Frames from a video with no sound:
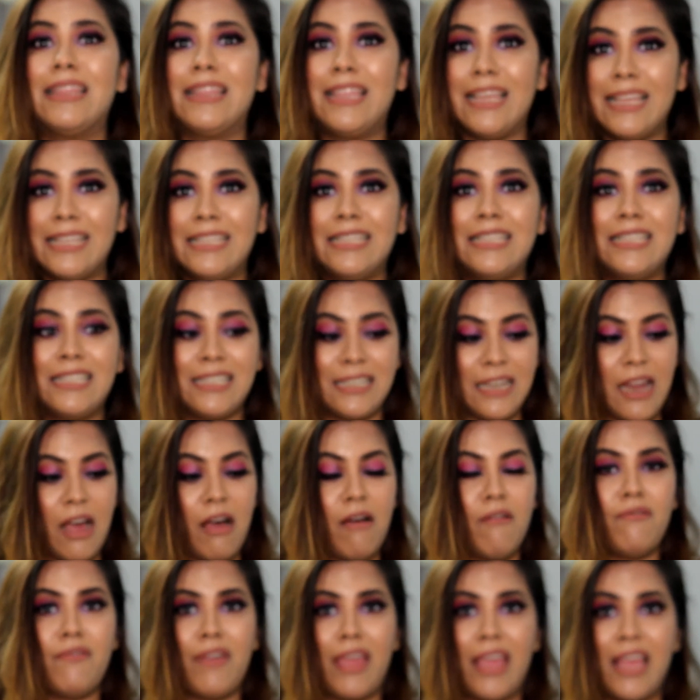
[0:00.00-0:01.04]
this
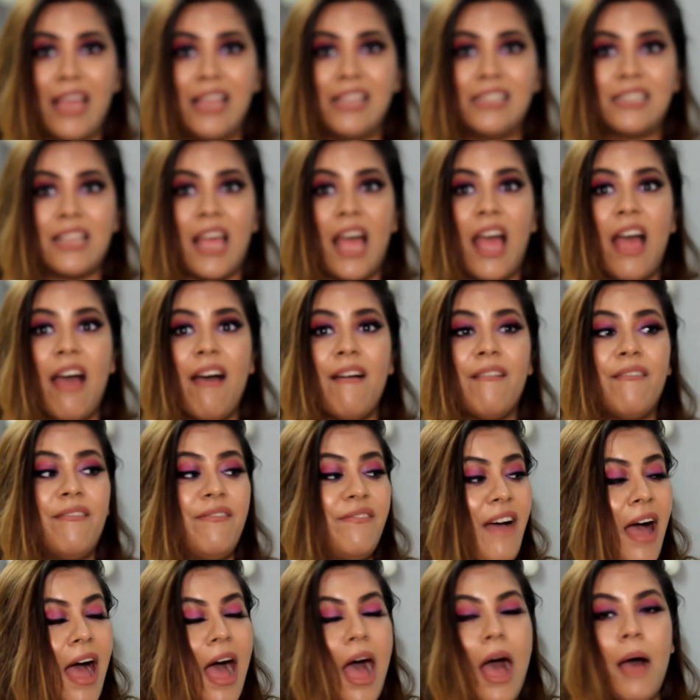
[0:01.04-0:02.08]
stuff is
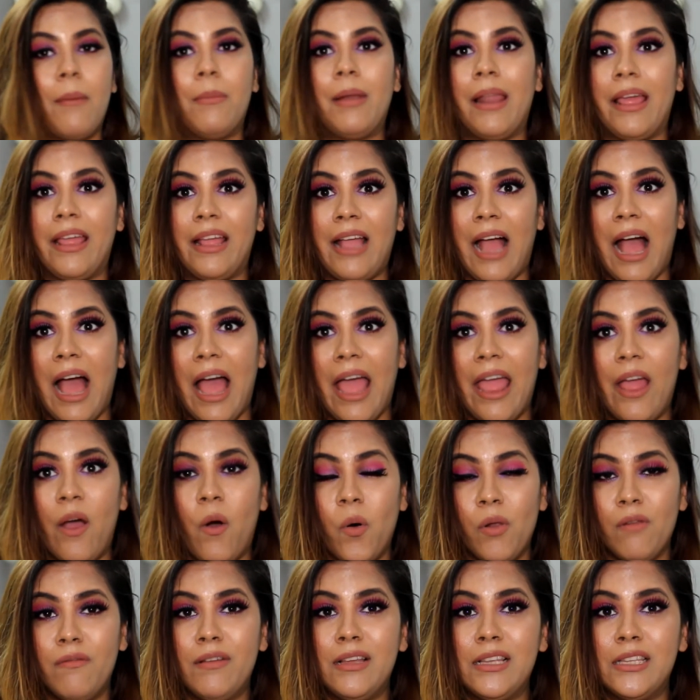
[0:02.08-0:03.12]
fab. Like, I
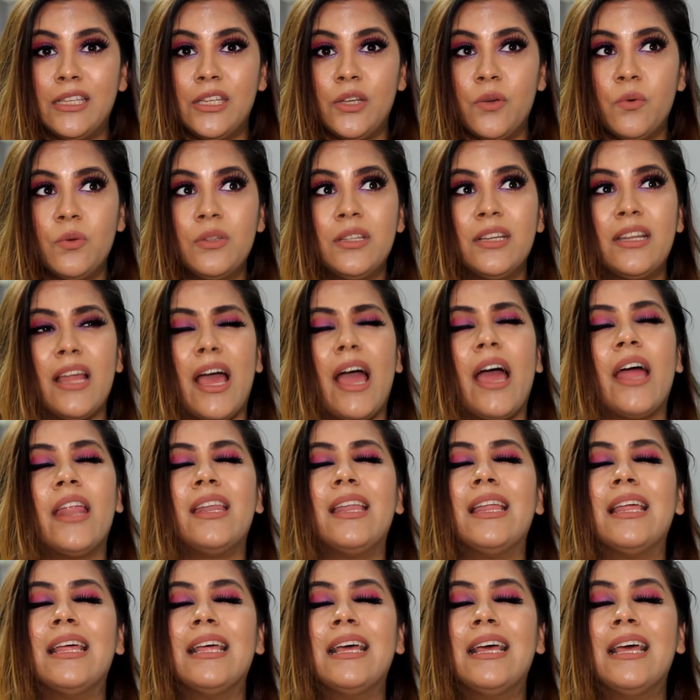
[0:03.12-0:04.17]
always use it, and
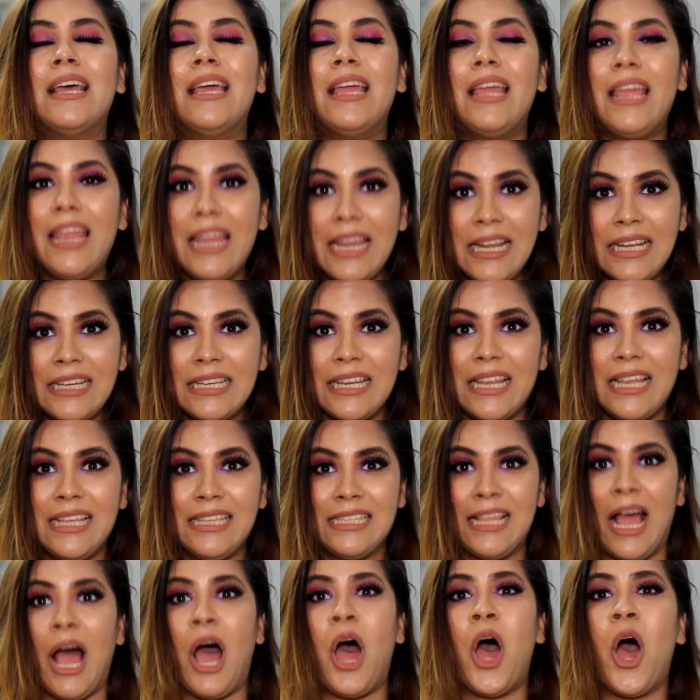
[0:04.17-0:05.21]
it
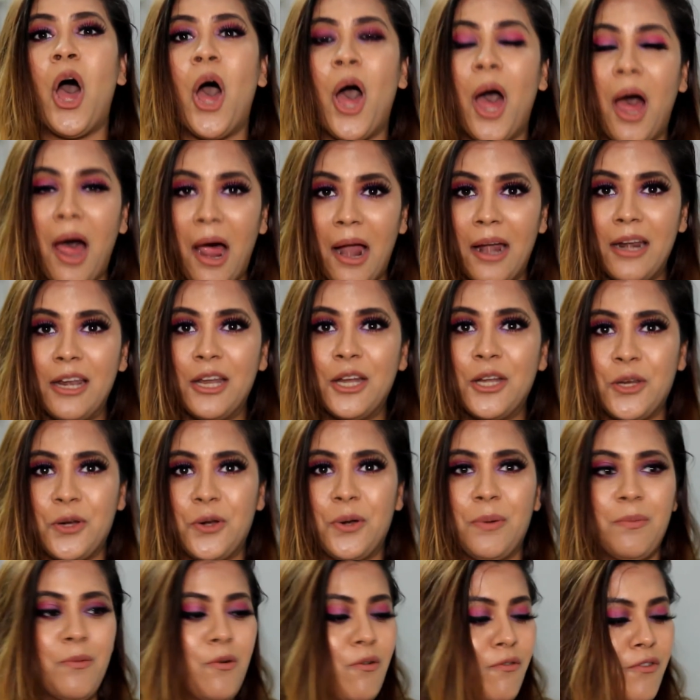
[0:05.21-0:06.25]
is hard to
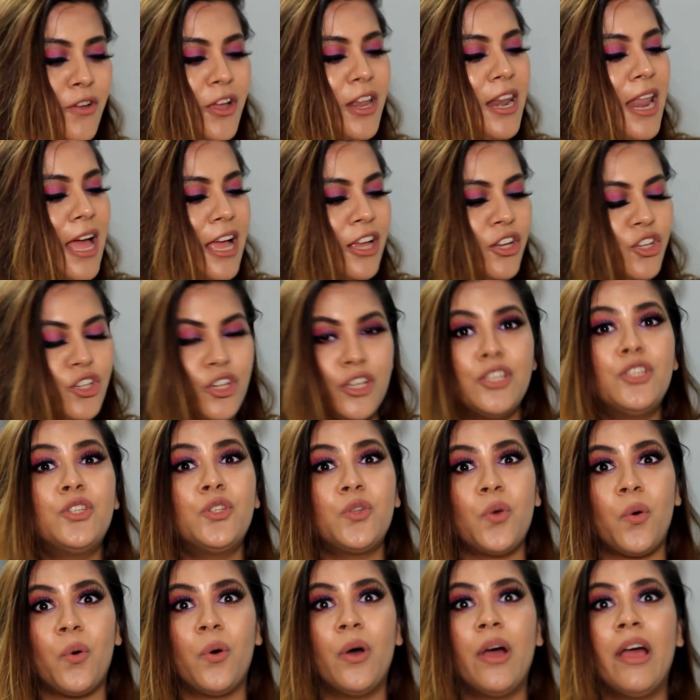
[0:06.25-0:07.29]
remove your lashes.
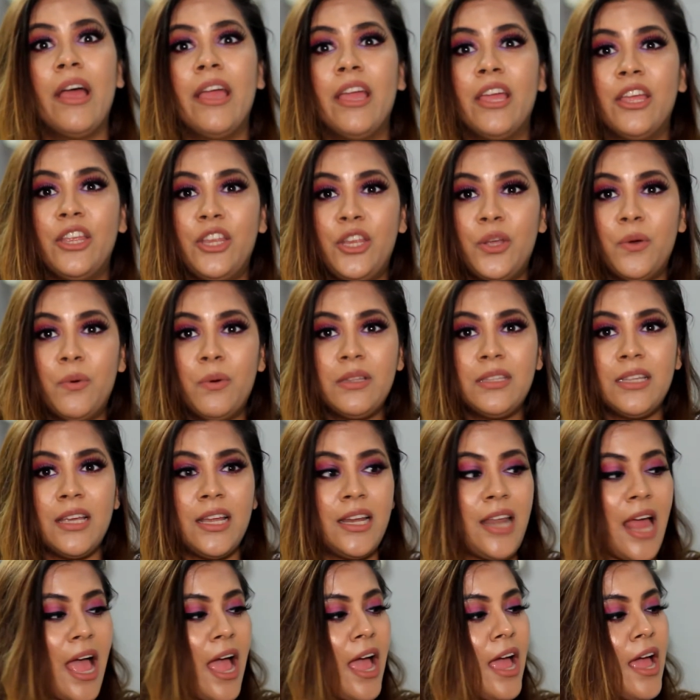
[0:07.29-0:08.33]
So use
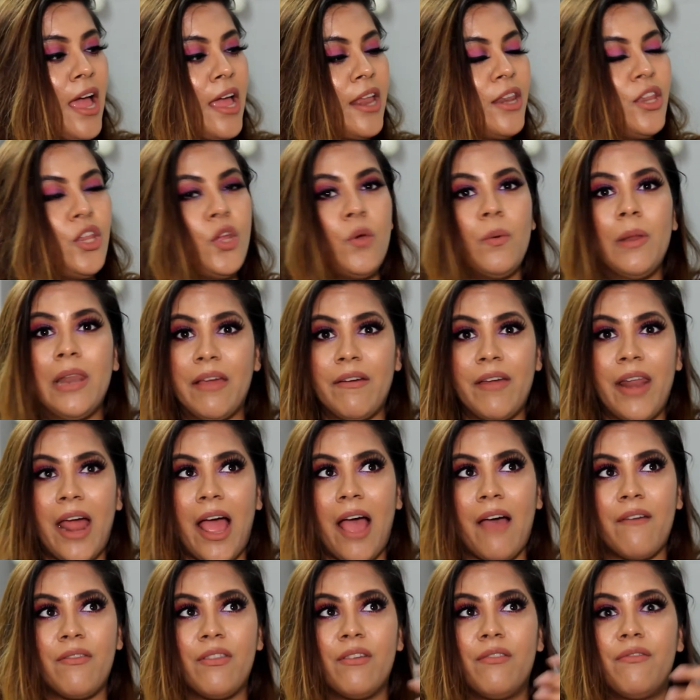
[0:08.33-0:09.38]
it and you will never
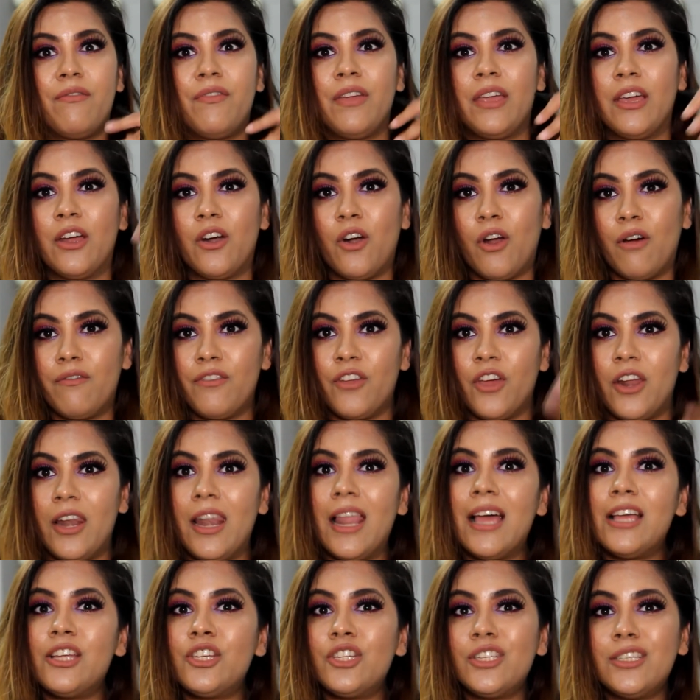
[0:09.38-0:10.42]
have the fear of your
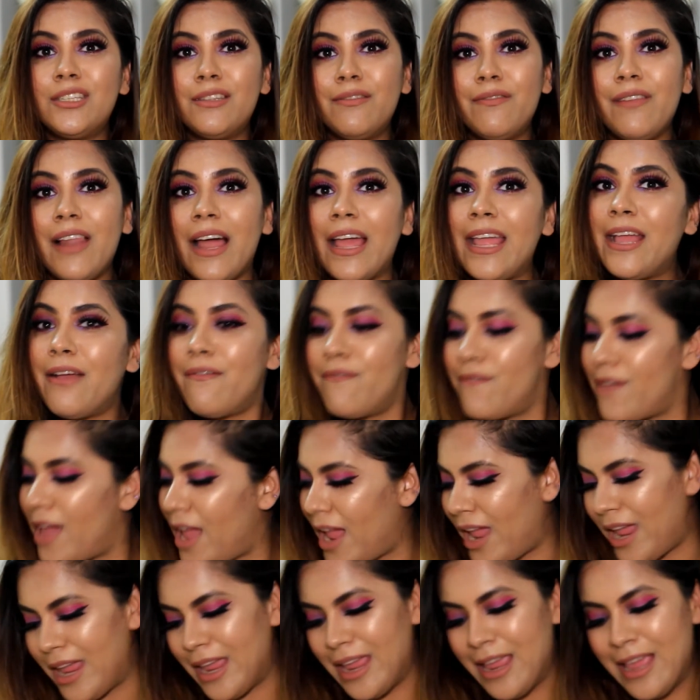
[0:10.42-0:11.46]
lashes flying
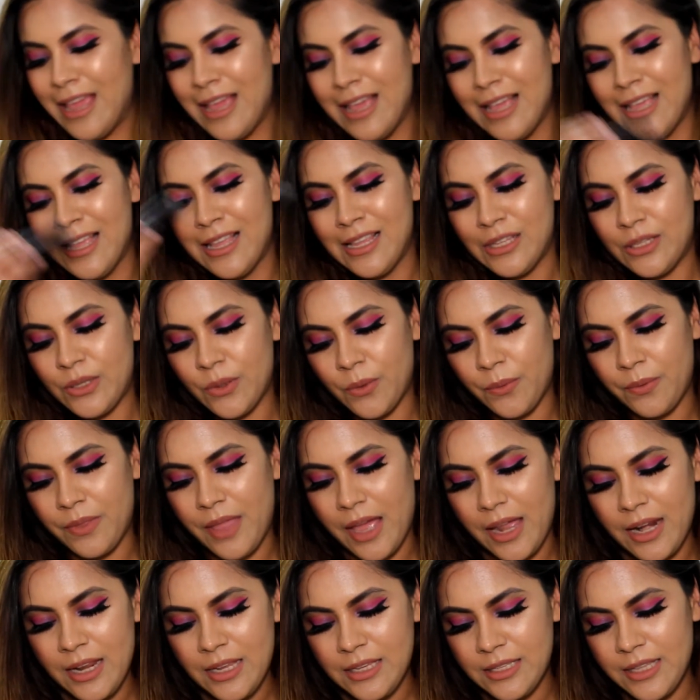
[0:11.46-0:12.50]
away. So
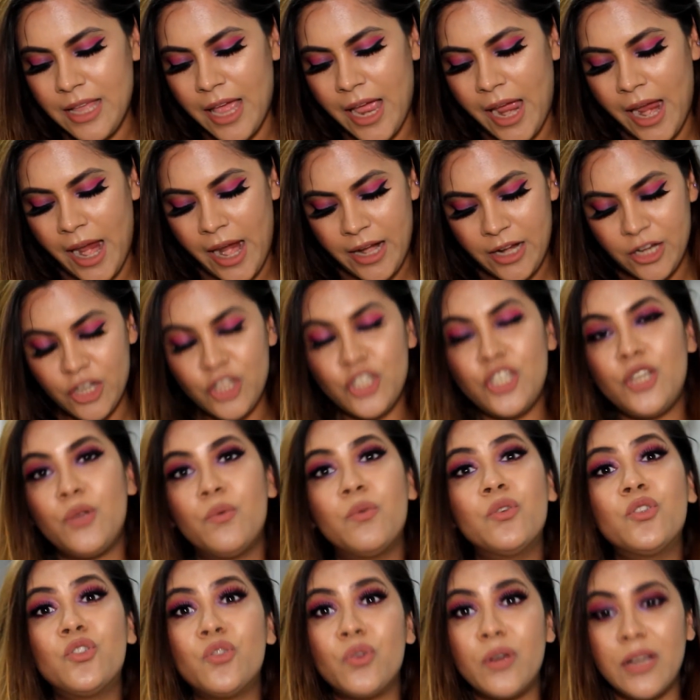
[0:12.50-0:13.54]
that is that. She
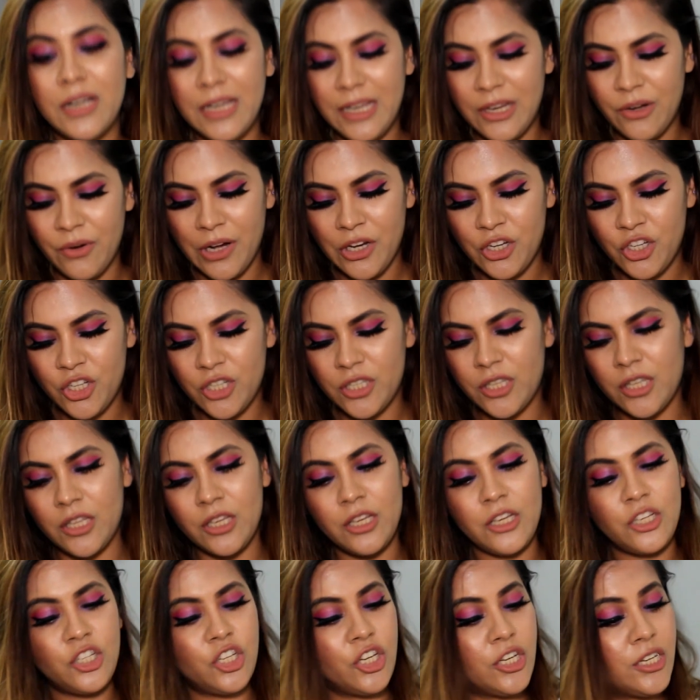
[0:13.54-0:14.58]
was really gracious,
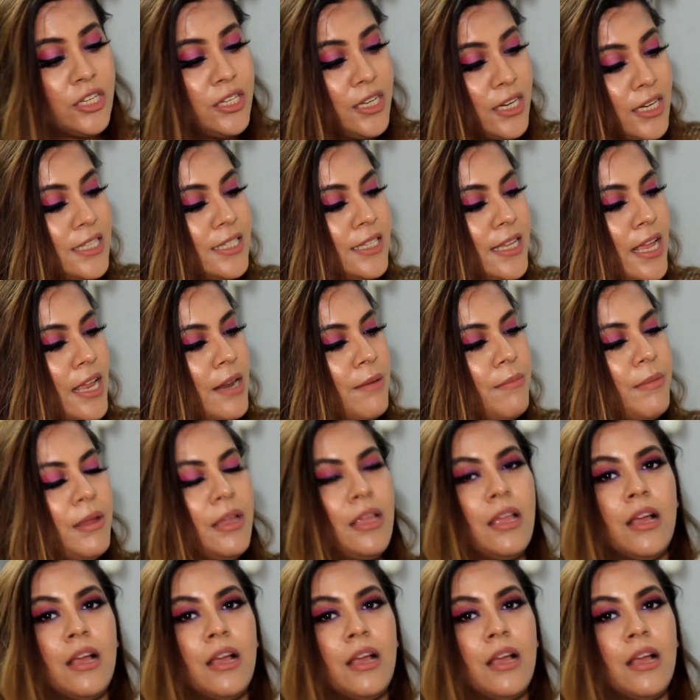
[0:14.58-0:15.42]
and she did send me